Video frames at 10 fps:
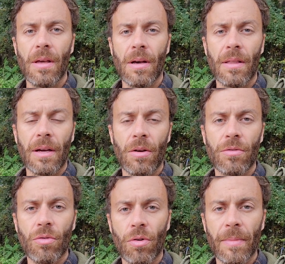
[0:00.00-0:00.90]
that go
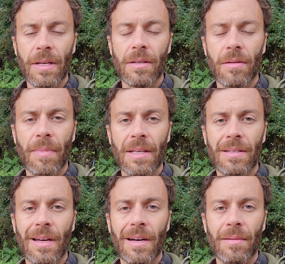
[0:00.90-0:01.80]
dormant. The
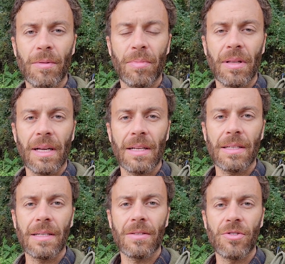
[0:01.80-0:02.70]
best time to plant
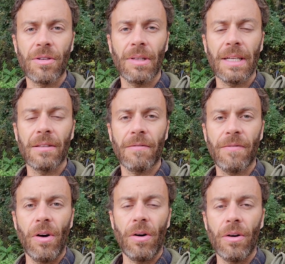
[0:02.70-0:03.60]
is generally in the
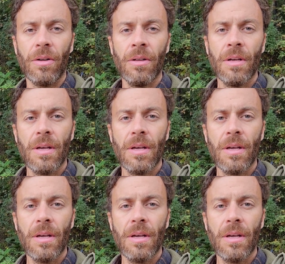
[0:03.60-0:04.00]
fall,